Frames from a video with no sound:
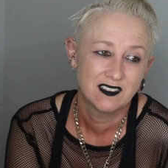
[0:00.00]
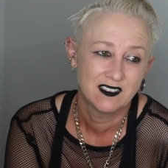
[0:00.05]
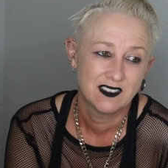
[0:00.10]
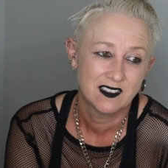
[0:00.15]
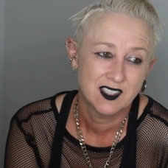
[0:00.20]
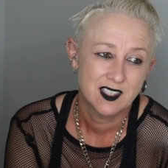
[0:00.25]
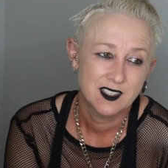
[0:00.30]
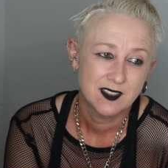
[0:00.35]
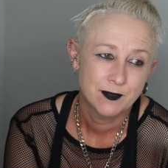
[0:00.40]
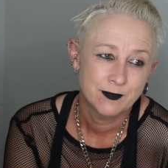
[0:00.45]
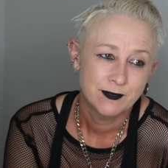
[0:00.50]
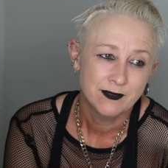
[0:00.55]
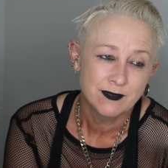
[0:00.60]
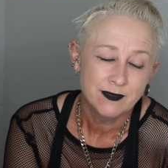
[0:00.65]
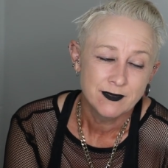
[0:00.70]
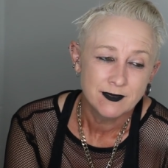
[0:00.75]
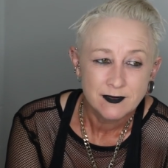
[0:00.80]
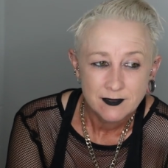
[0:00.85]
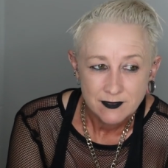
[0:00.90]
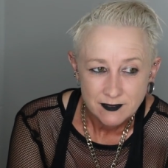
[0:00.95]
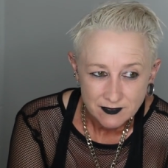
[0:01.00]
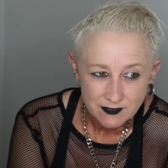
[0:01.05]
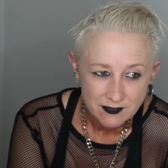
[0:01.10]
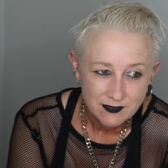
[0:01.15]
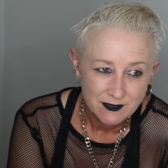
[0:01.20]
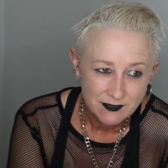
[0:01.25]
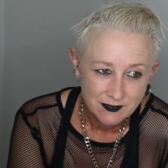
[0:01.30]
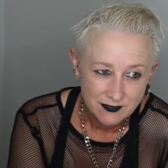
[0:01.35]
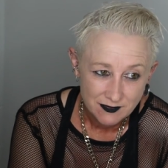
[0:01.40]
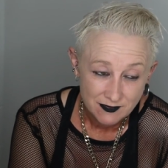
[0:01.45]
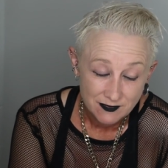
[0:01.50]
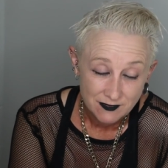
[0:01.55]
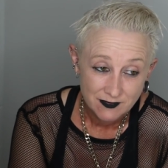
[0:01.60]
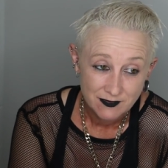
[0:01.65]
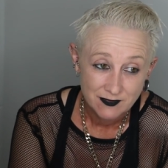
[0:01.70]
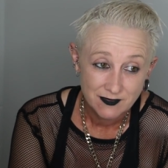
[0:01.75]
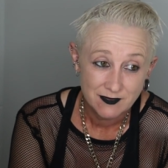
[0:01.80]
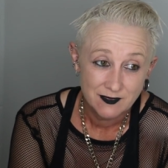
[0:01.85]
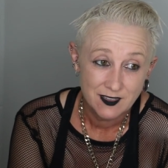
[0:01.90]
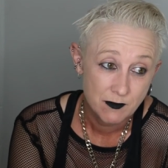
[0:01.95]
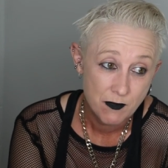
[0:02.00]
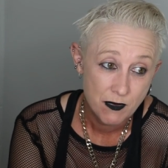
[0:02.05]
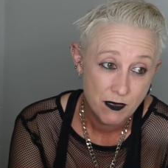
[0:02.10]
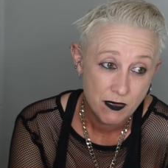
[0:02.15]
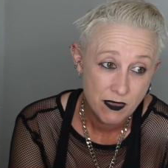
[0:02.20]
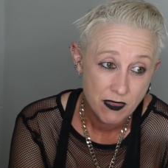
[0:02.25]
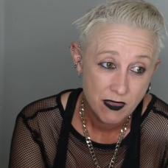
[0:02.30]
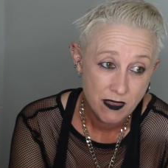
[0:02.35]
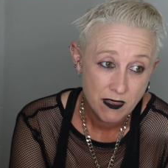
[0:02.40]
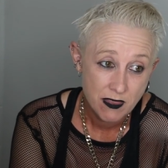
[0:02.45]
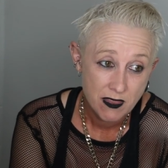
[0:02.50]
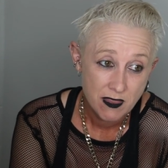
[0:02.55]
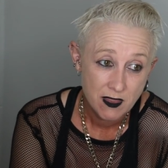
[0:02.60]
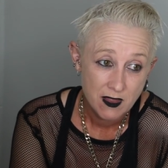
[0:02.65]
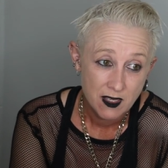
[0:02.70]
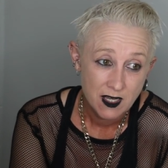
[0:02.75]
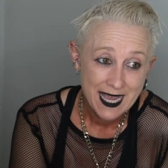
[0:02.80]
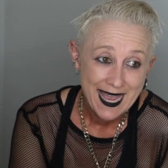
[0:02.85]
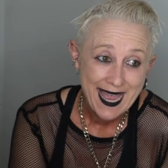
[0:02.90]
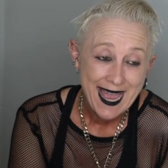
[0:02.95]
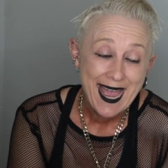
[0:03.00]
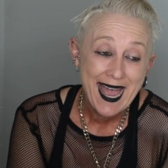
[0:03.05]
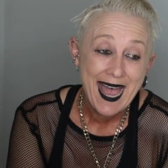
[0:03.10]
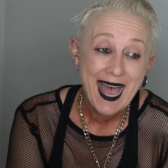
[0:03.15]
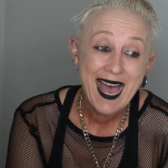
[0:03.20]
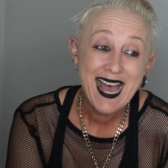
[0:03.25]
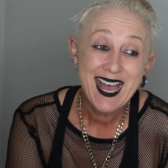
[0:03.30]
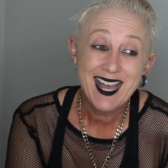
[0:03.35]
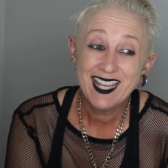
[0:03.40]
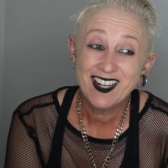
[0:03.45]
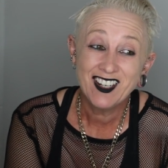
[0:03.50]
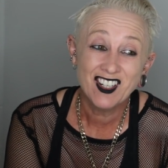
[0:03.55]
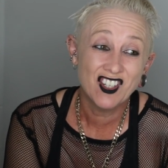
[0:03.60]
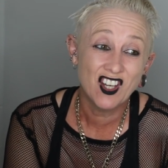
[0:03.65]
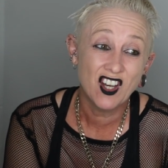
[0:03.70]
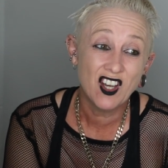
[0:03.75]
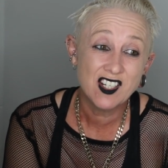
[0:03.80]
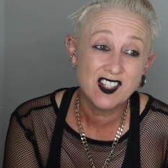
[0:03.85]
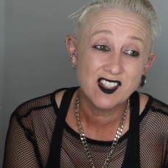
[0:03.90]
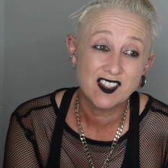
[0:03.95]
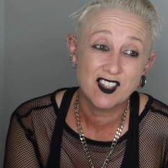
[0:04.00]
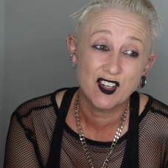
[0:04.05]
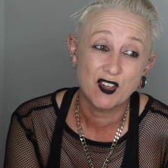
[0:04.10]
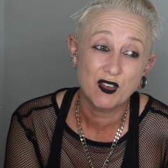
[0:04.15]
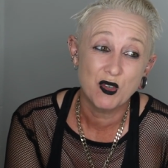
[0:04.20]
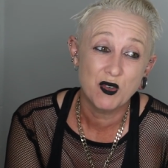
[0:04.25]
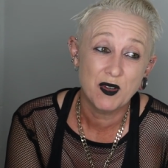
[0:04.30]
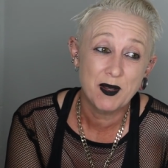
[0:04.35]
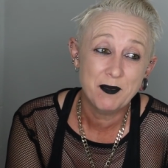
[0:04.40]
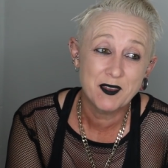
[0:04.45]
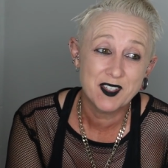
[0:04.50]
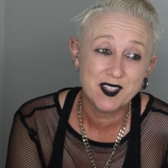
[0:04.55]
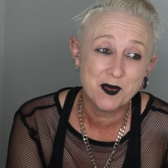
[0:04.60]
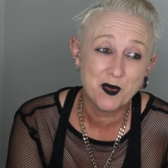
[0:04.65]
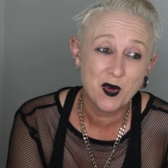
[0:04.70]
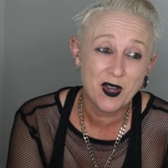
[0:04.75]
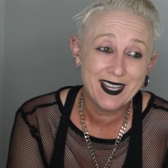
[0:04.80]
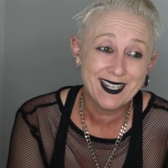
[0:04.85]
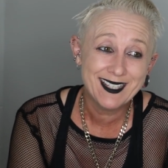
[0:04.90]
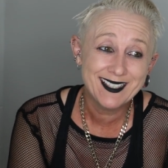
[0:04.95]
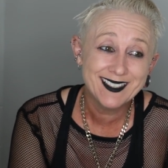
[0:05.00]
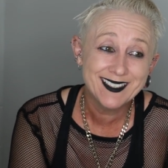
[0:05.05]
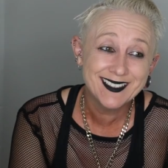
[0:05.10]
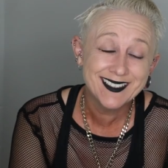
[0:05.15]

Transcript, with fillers: I hate stilettos too. I can't stand them. Why is your mum the coolest mum ever? I don't know. I just grew up this way.